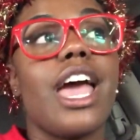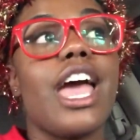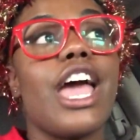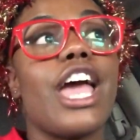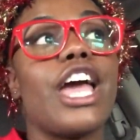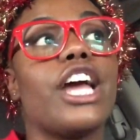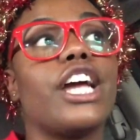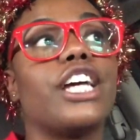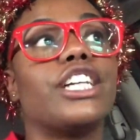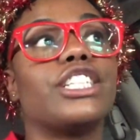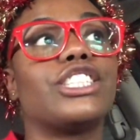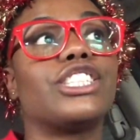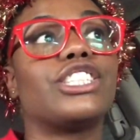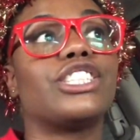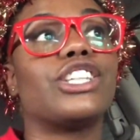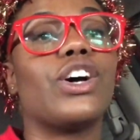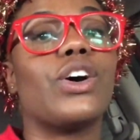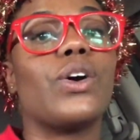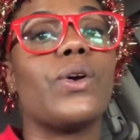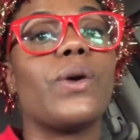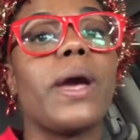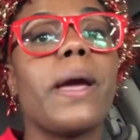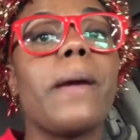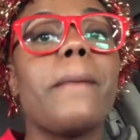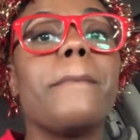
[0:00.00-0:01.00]
And
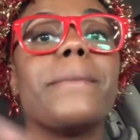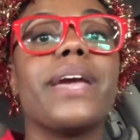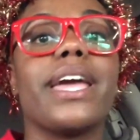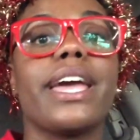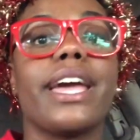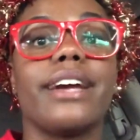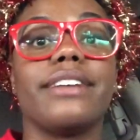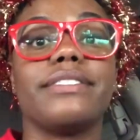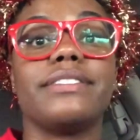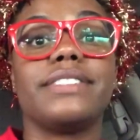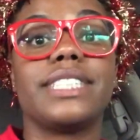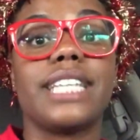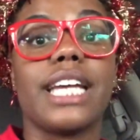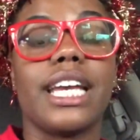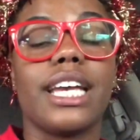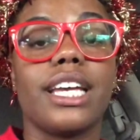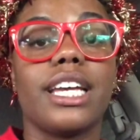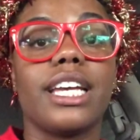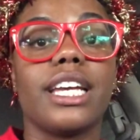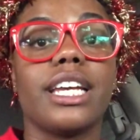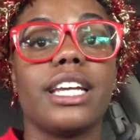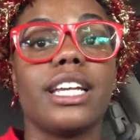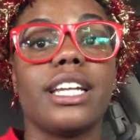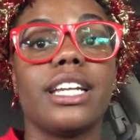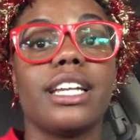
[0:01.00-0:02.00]
so it may have
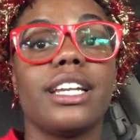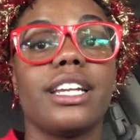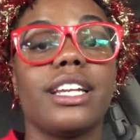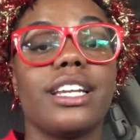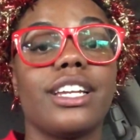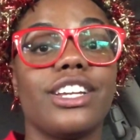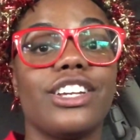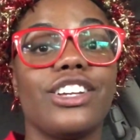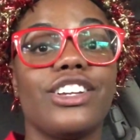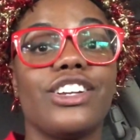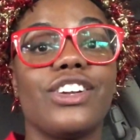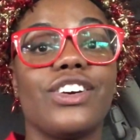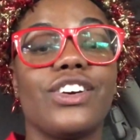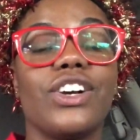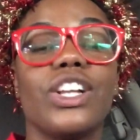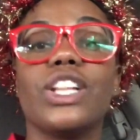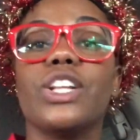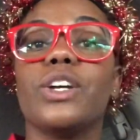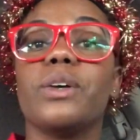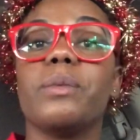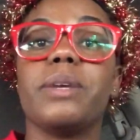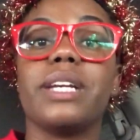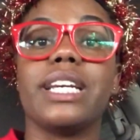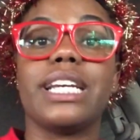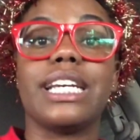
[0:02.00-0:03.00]
taken, a
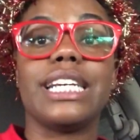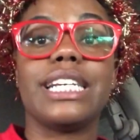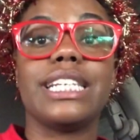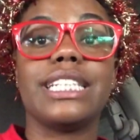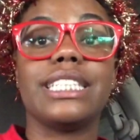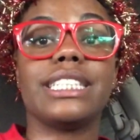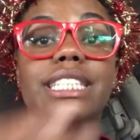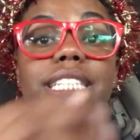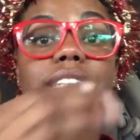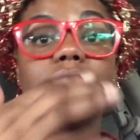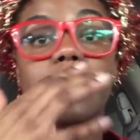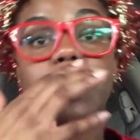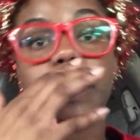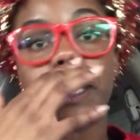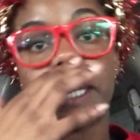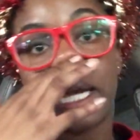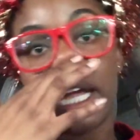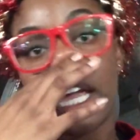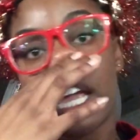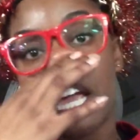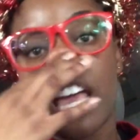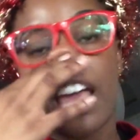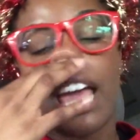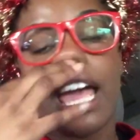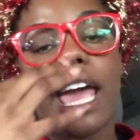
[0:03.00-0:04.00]
little bit easier,
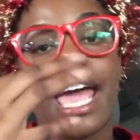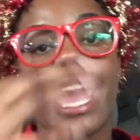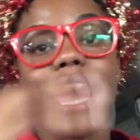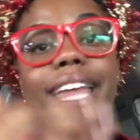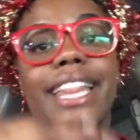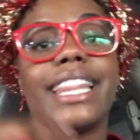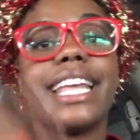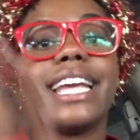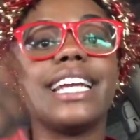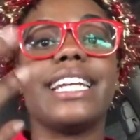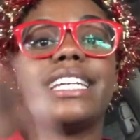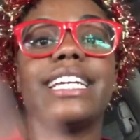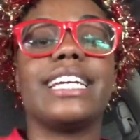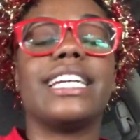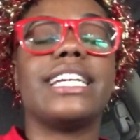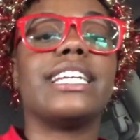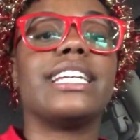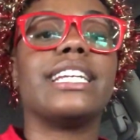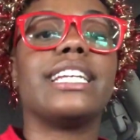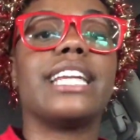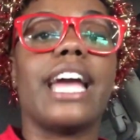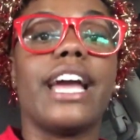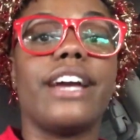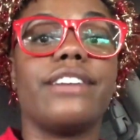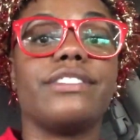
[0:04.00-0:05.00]
and they
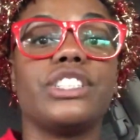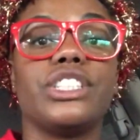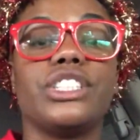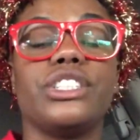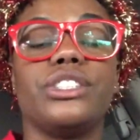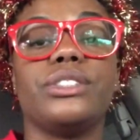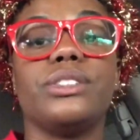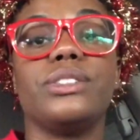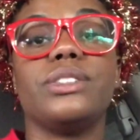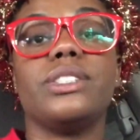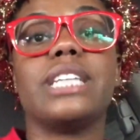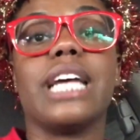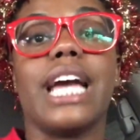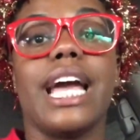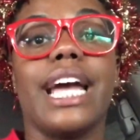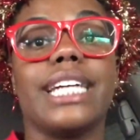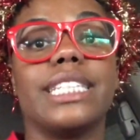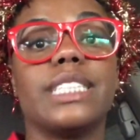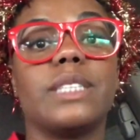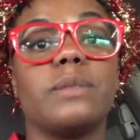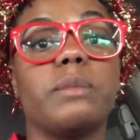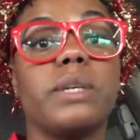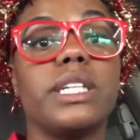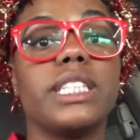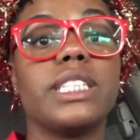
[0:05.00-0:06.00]
didn't have to use
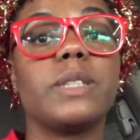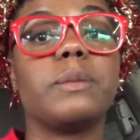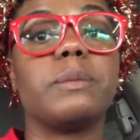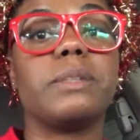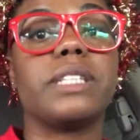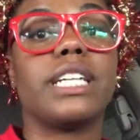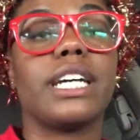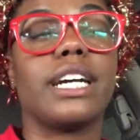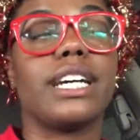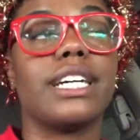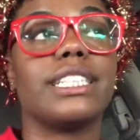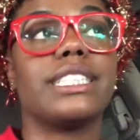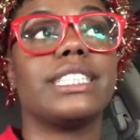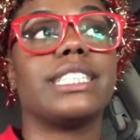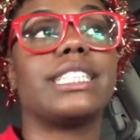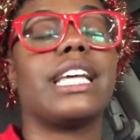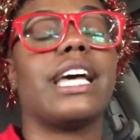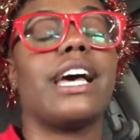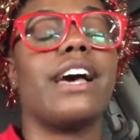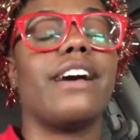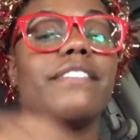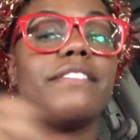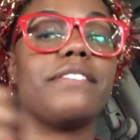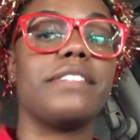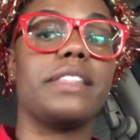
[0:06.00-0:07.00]
as much because
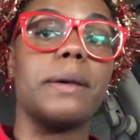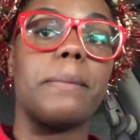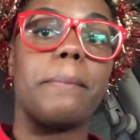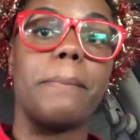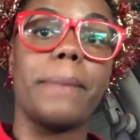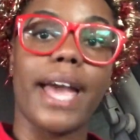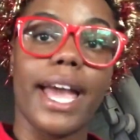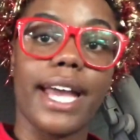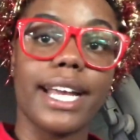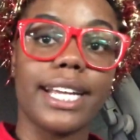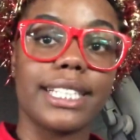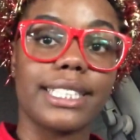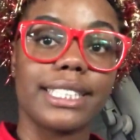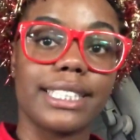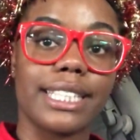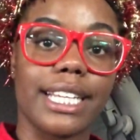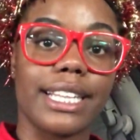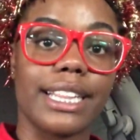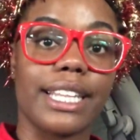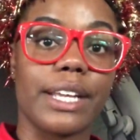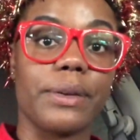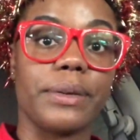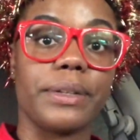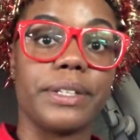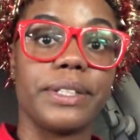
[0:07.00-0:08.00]
of the packets that
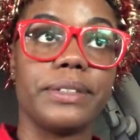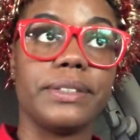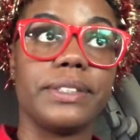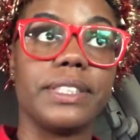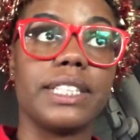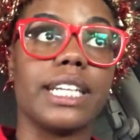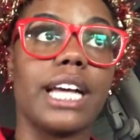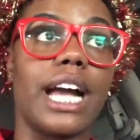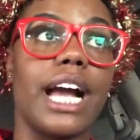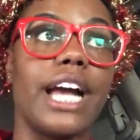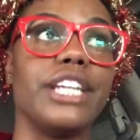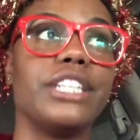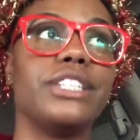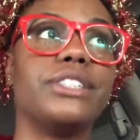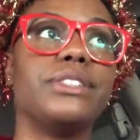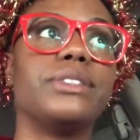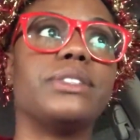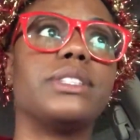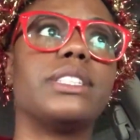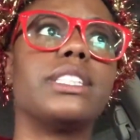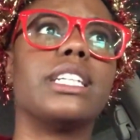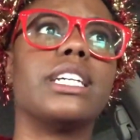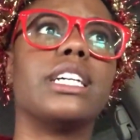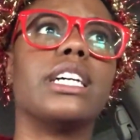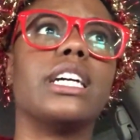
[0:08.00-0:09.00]
they were using. I
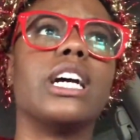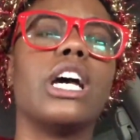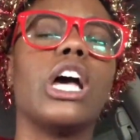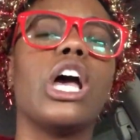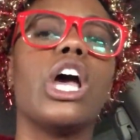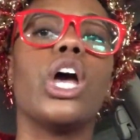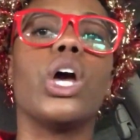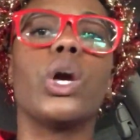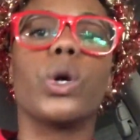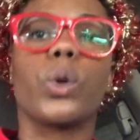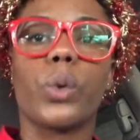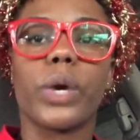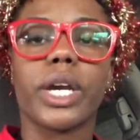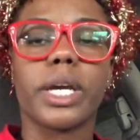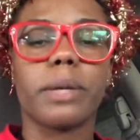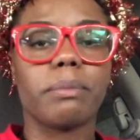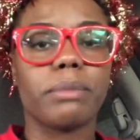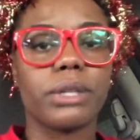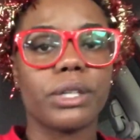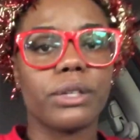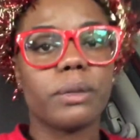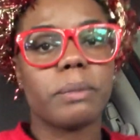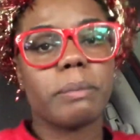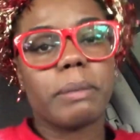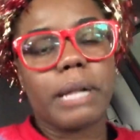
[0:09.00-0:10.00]
used the Quick
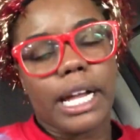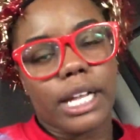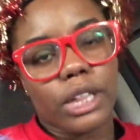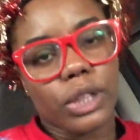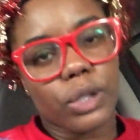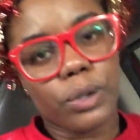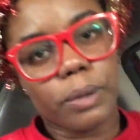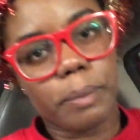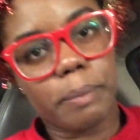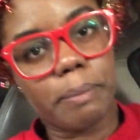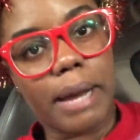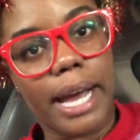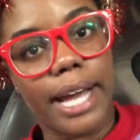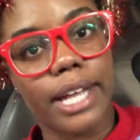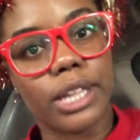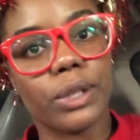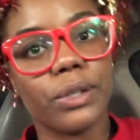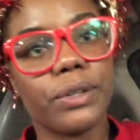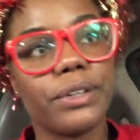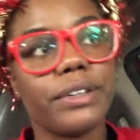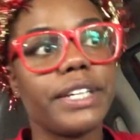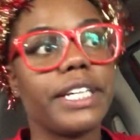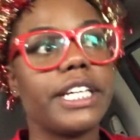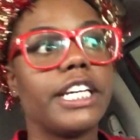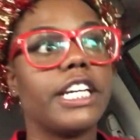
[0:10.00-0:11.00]
Blue by
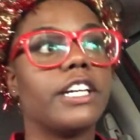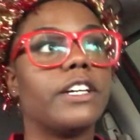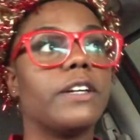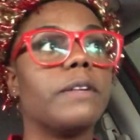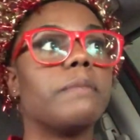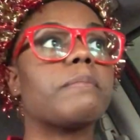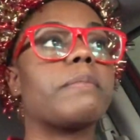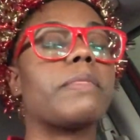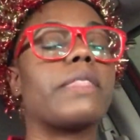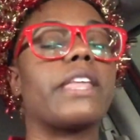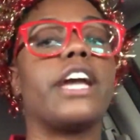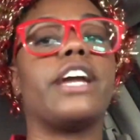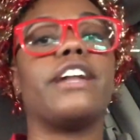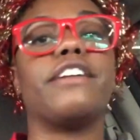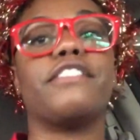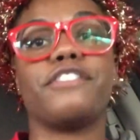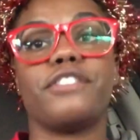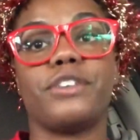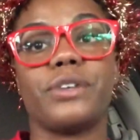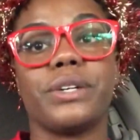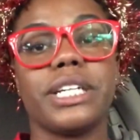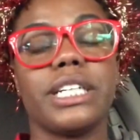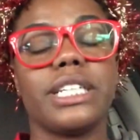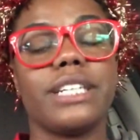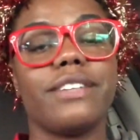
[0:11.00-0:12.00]
L'Oreal and a
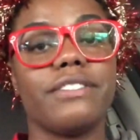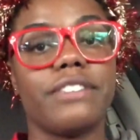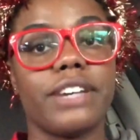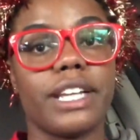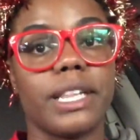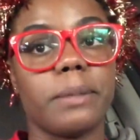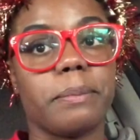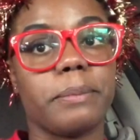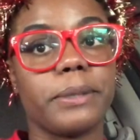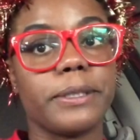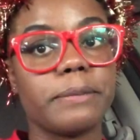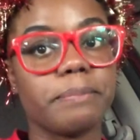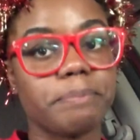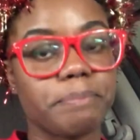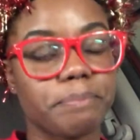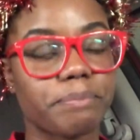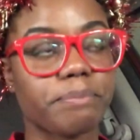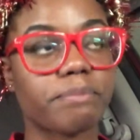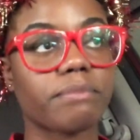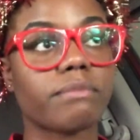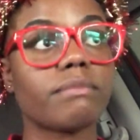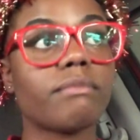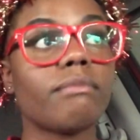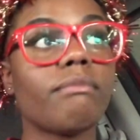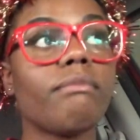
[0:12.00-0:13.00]
40 developer,
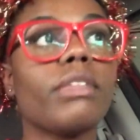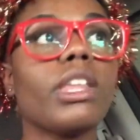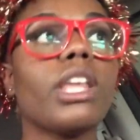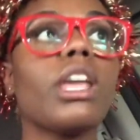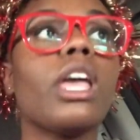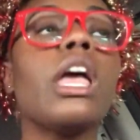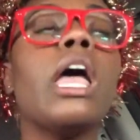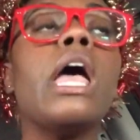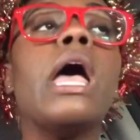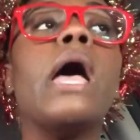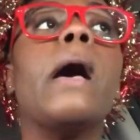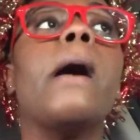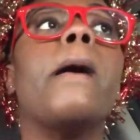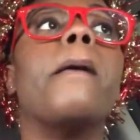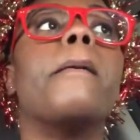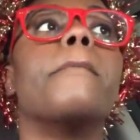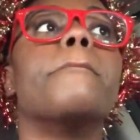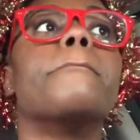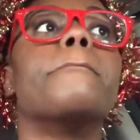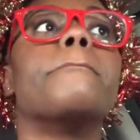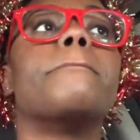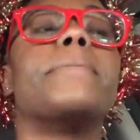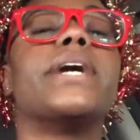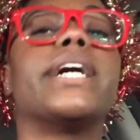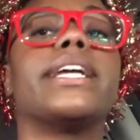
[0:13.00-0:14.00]

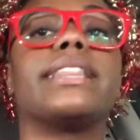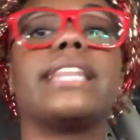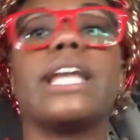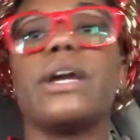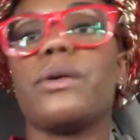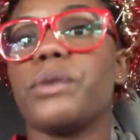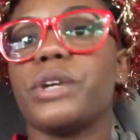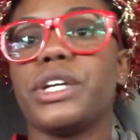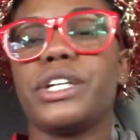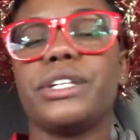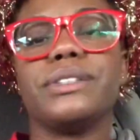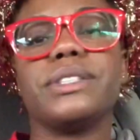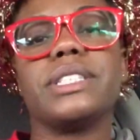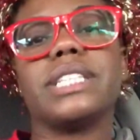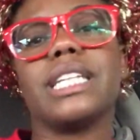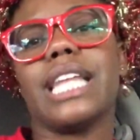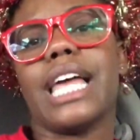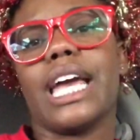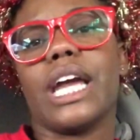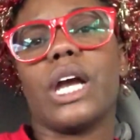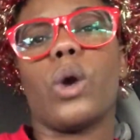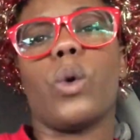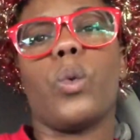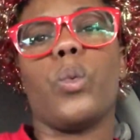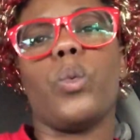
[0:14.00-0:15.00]
but they were using
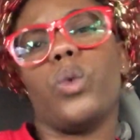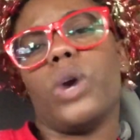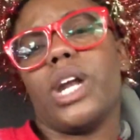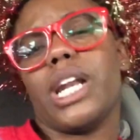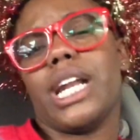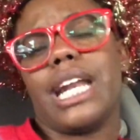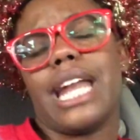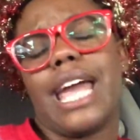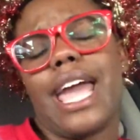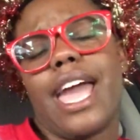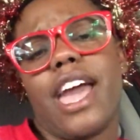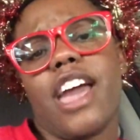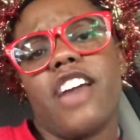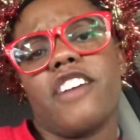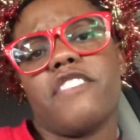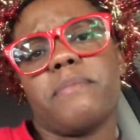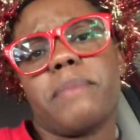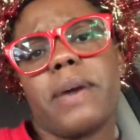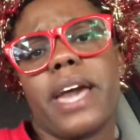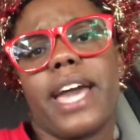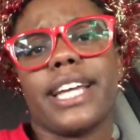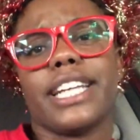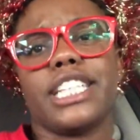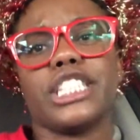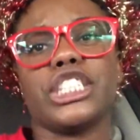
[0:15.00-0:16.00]
like 1.5
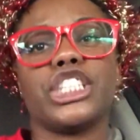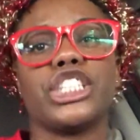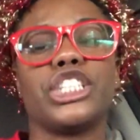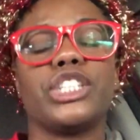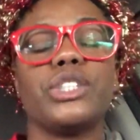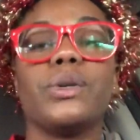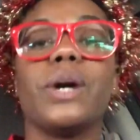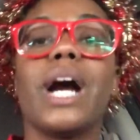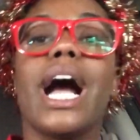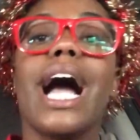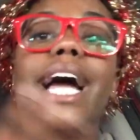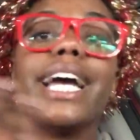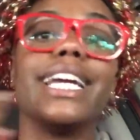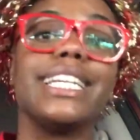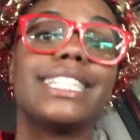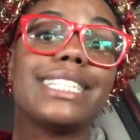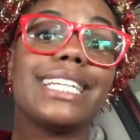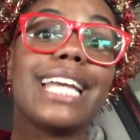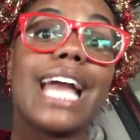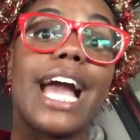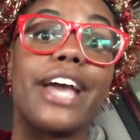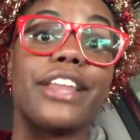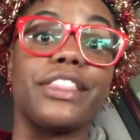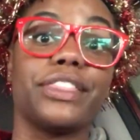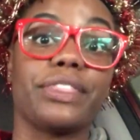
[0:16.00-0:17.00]
packets too. I
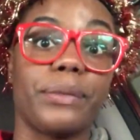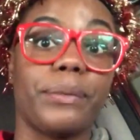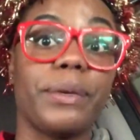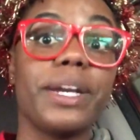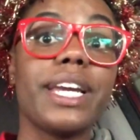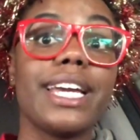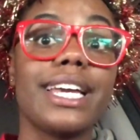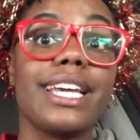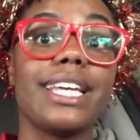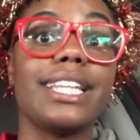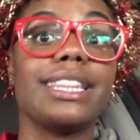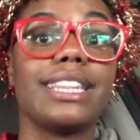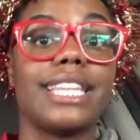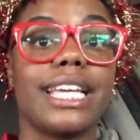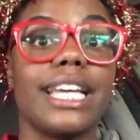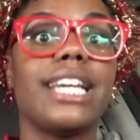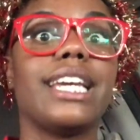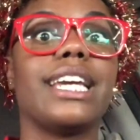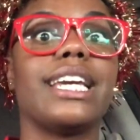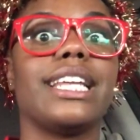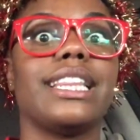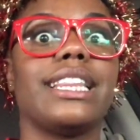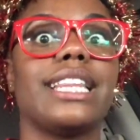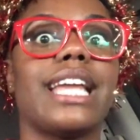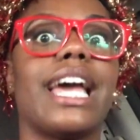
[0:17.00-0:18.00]
got 3
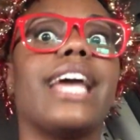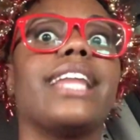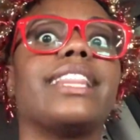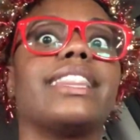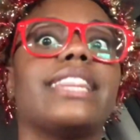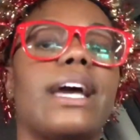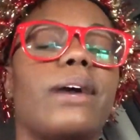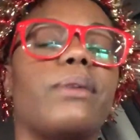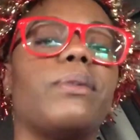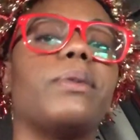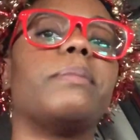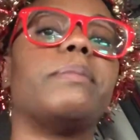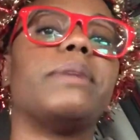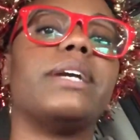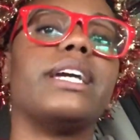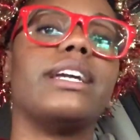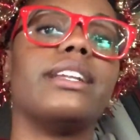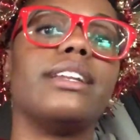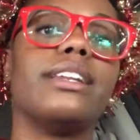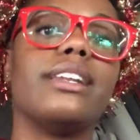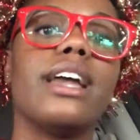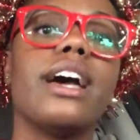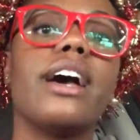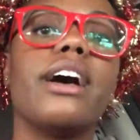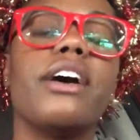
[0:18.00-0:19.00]
thinking that would be
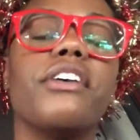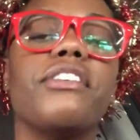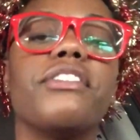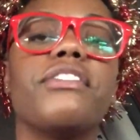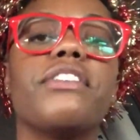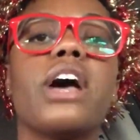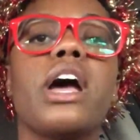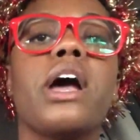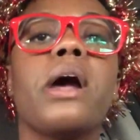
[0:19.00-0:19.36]
enough,